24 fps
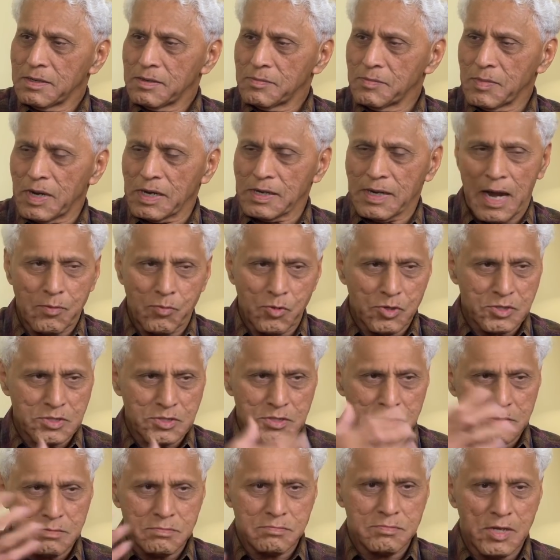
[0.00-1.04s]
My dad
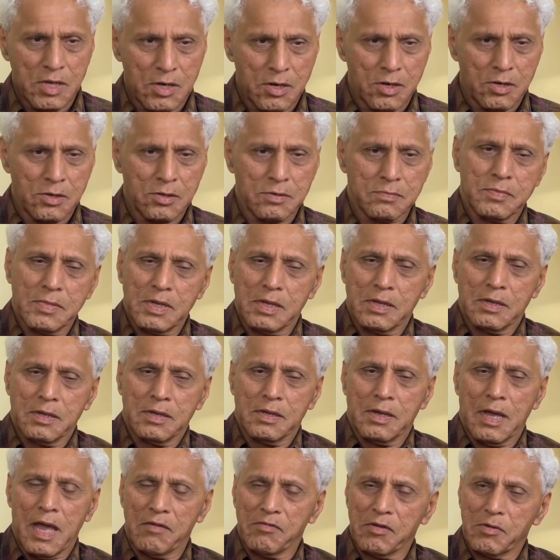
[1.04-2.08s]
was, you know,
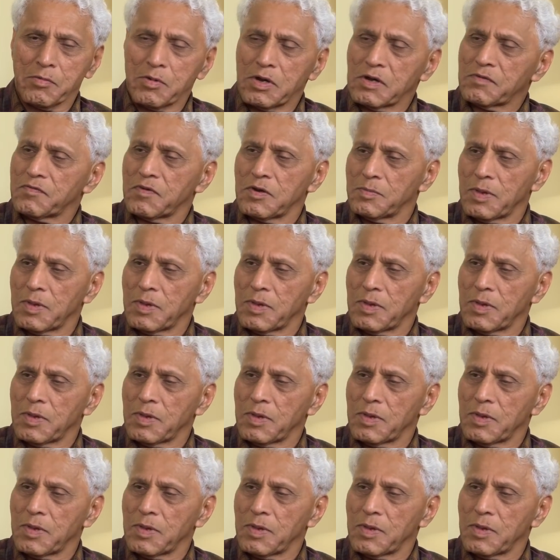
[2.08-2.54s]
having worked for